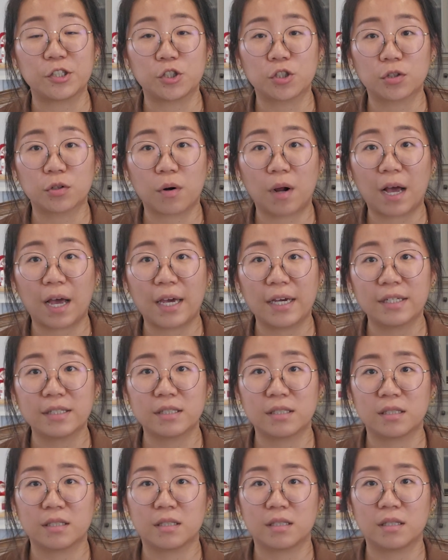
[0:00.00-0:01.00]

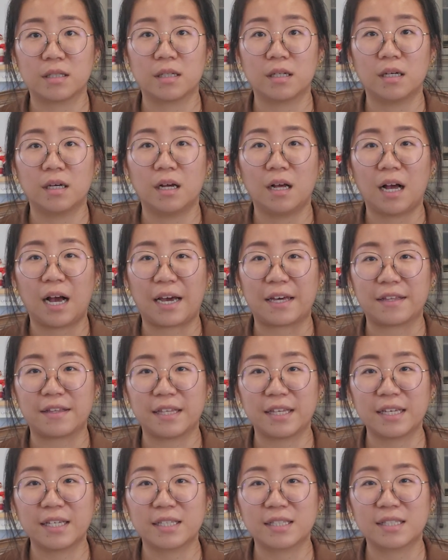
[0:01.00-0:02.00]
tried, I
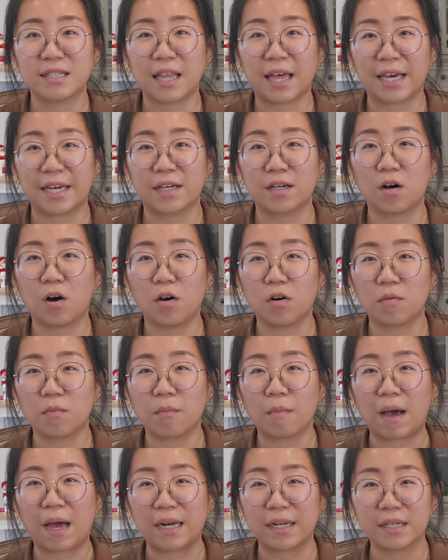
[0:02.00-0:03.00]
think it's like
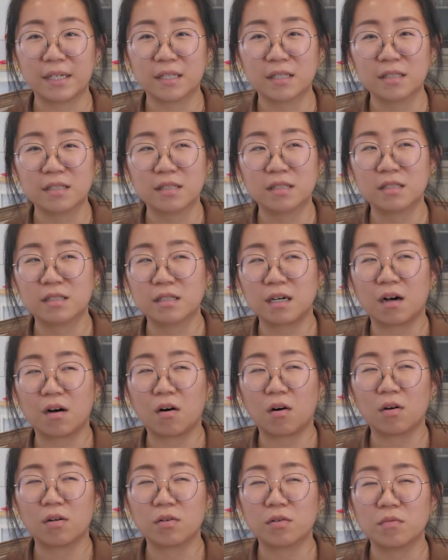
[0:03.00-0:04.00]
automatic
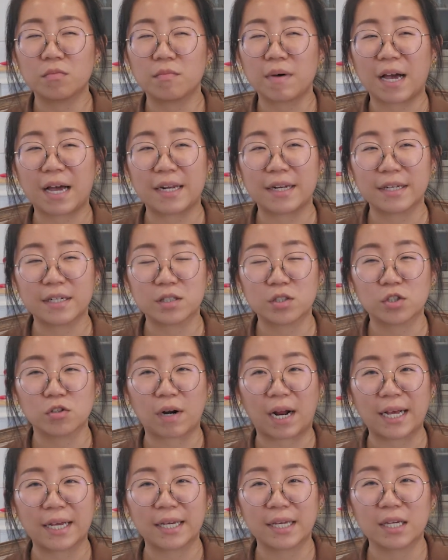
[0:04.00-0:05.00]

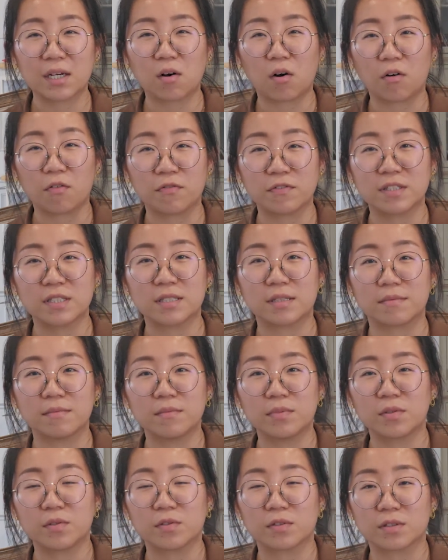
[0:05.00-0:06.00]
tracking of
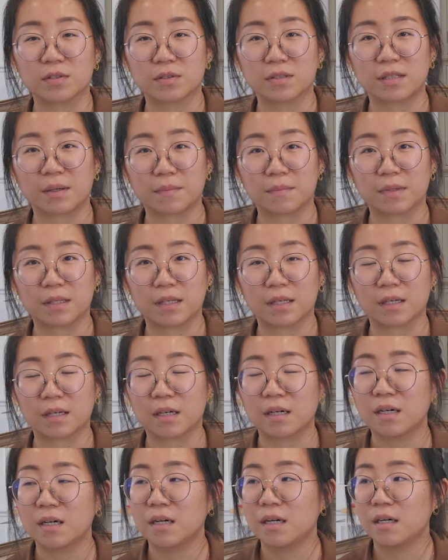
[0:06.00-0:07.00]
symbols or something,
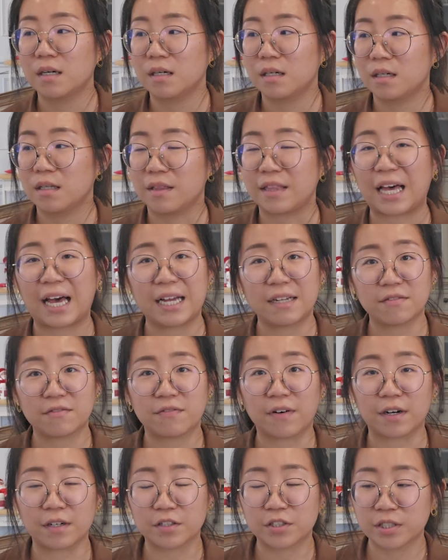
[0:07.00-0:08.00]
that
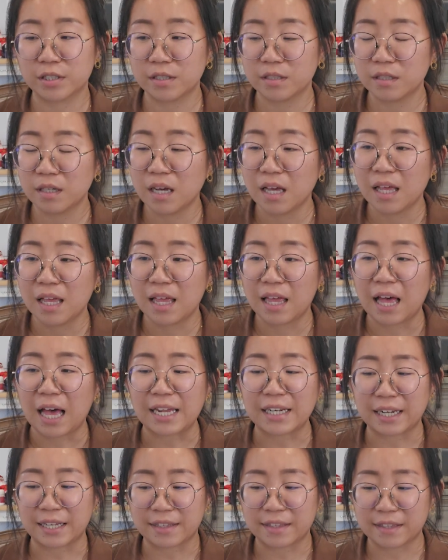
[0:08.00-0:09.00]
function,
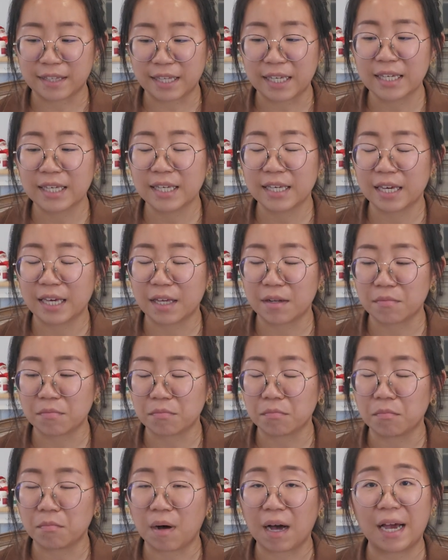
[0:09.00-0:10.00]
and I think
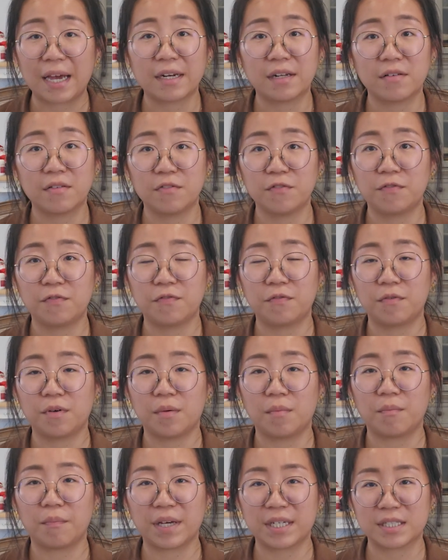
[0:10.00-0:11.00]
it might have
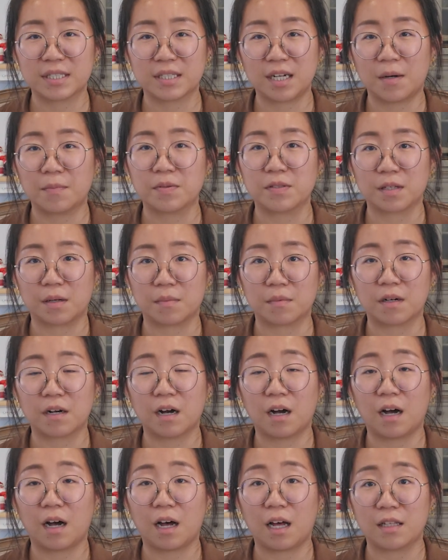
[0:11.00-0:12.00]
mixed up some
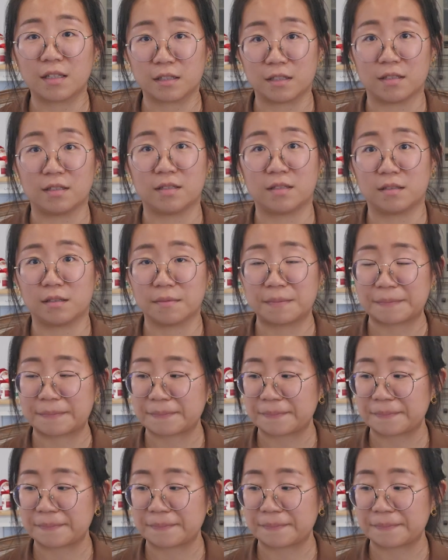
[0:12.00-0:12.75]
colors.